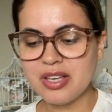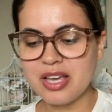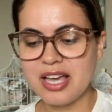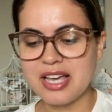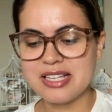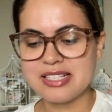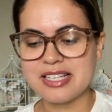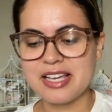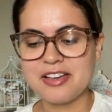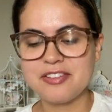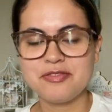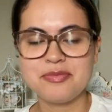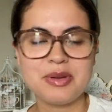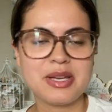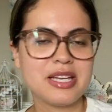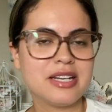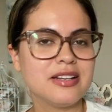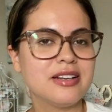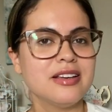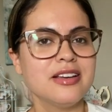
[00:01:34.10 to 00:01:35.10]
as I've
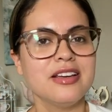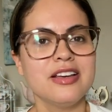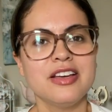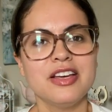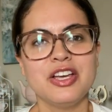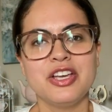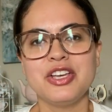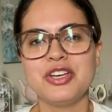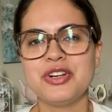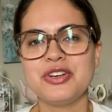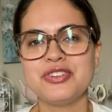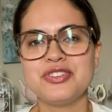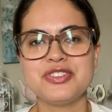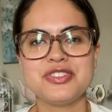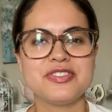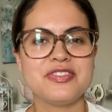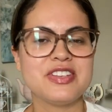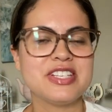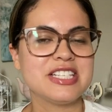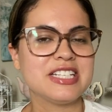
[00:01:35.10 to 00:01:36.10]
been,
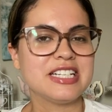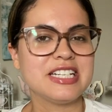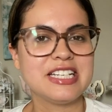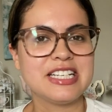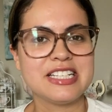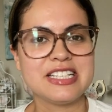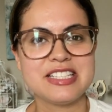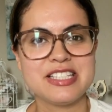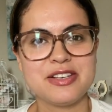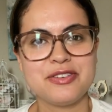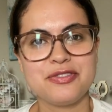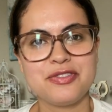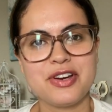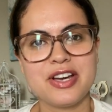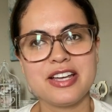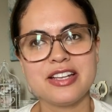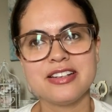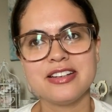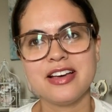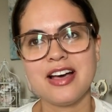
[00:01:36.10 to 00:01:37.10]
just visiting
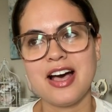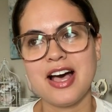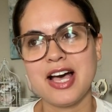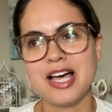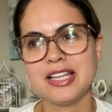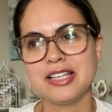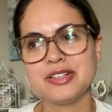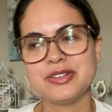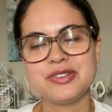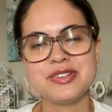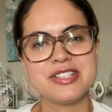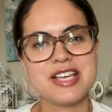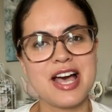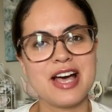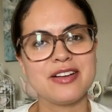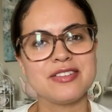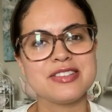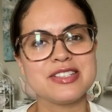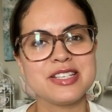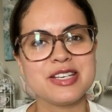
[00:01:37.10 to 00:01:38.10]
different little
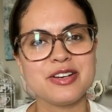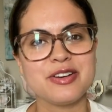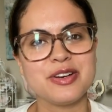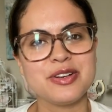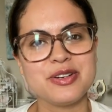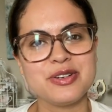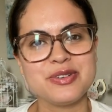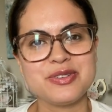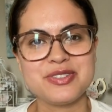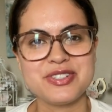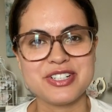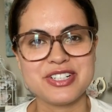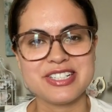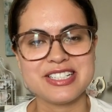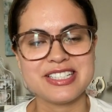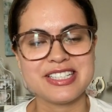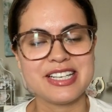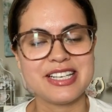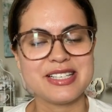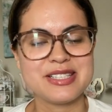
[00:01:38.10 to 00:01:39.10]
towns here in New
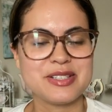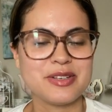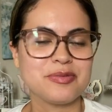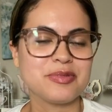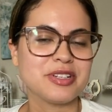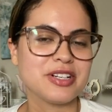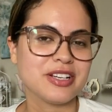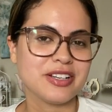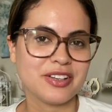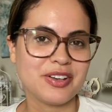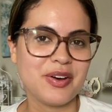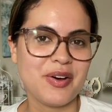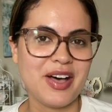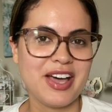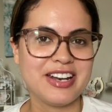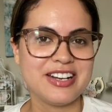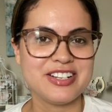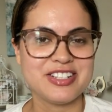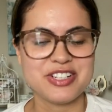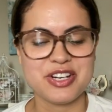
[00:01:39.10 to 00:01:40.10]
Jersey. So I'm gonna go
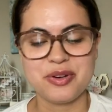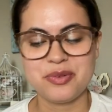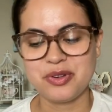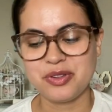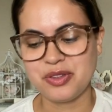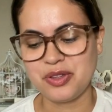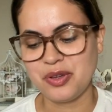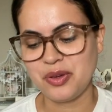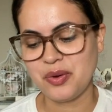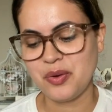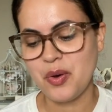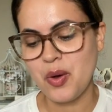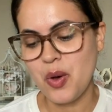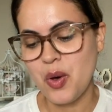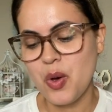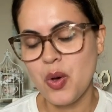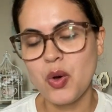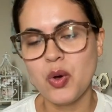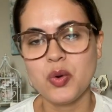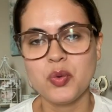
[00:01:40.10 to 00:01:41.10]
ahead and share with you
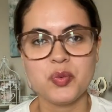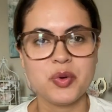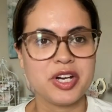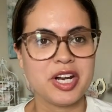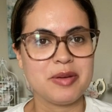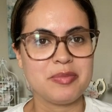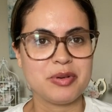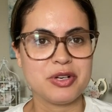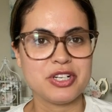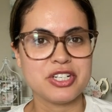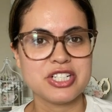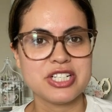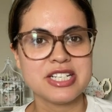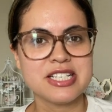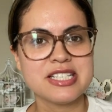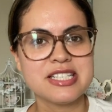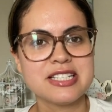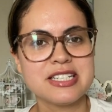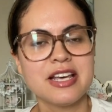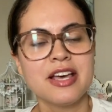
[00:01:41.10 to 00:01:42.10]
what I
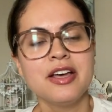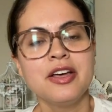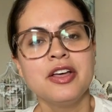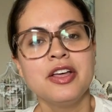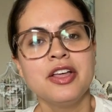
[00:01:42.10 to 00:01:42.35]
purchased.